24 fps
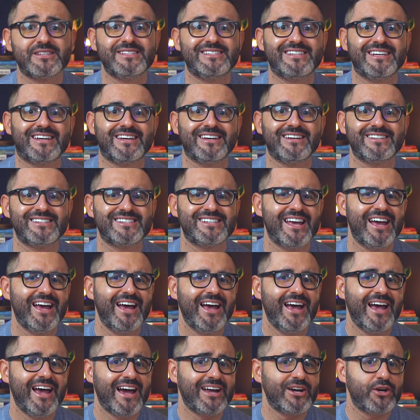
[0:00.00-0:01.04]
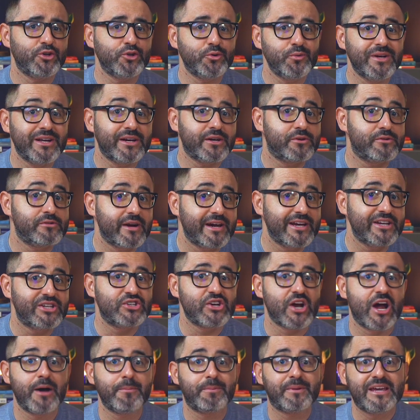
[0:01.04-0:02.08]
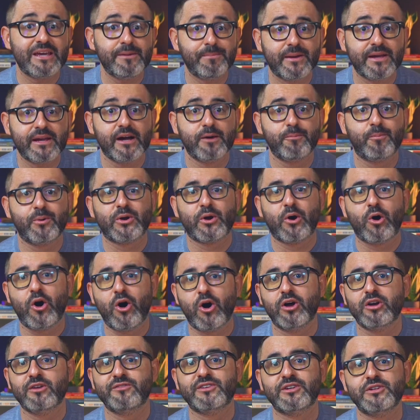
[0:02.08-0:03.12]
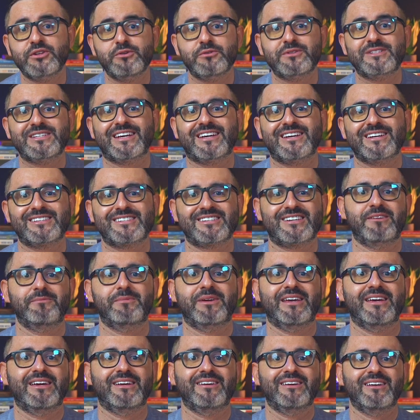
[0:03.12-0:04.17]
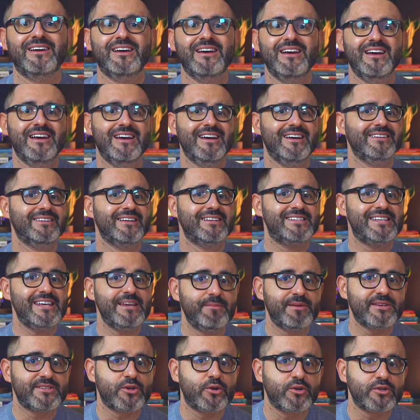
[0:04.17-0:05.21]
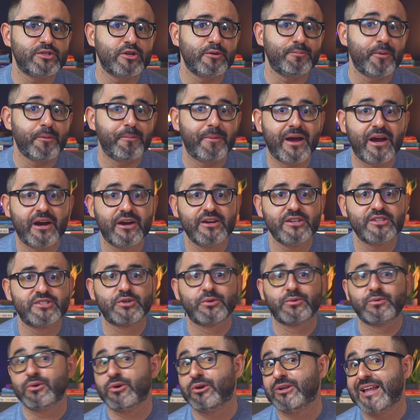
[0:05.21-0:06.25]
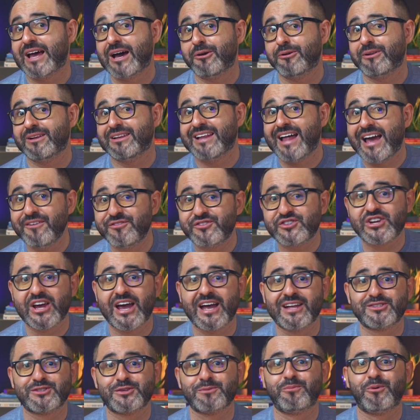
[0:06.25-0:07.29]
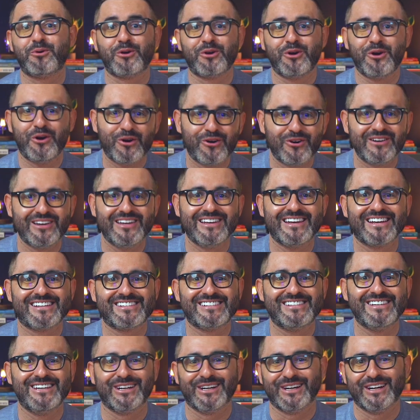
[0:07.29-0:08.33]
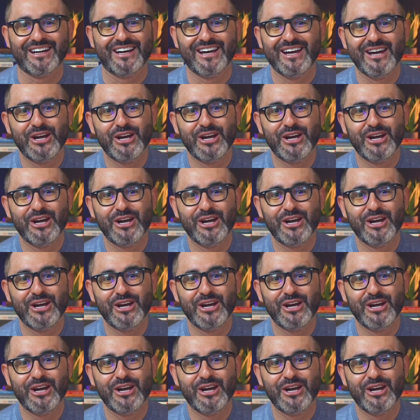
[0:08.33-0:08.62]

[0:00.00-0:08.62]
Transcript: tickets and are doing a great job keeping up with all of the new tickets coming in. The team is also preparing to roll out live chat support early next year.